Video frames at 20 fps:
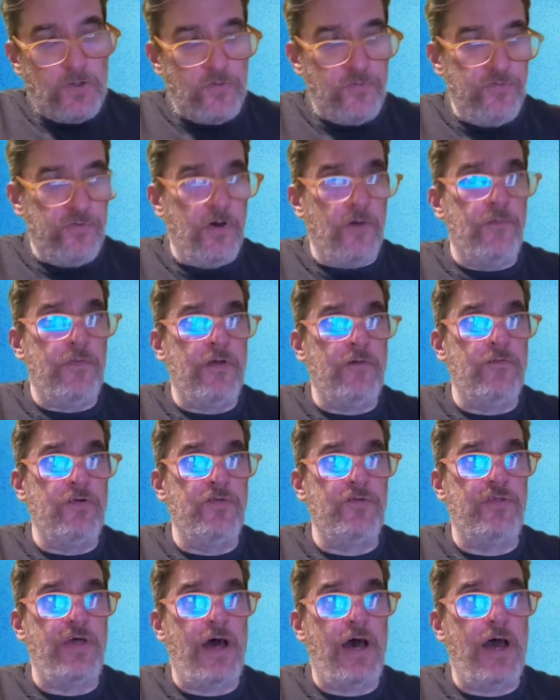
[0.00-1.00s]
So there
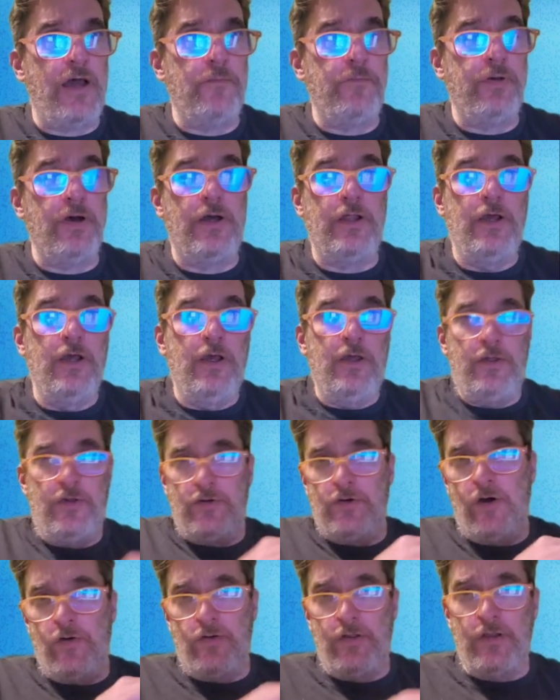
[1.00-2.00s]
is that, but you
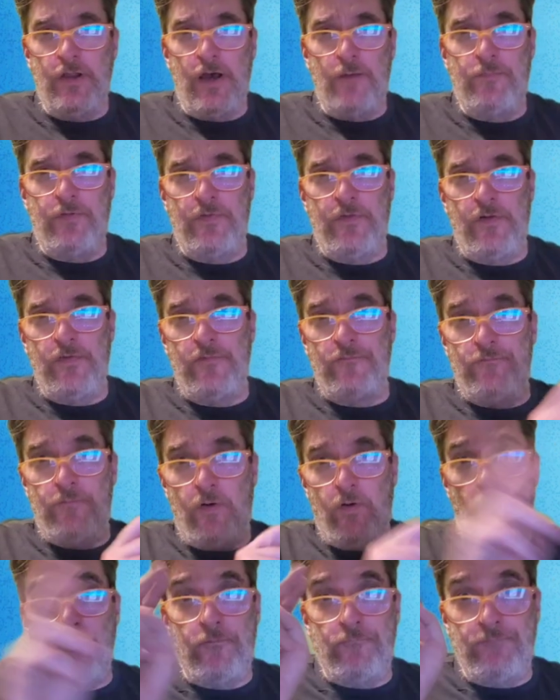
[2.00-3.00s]
load it up with all the,
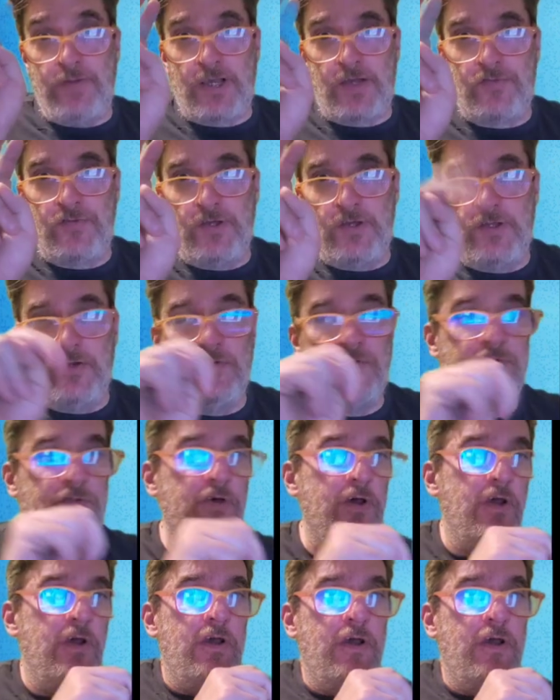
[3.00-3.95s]
all the fixings.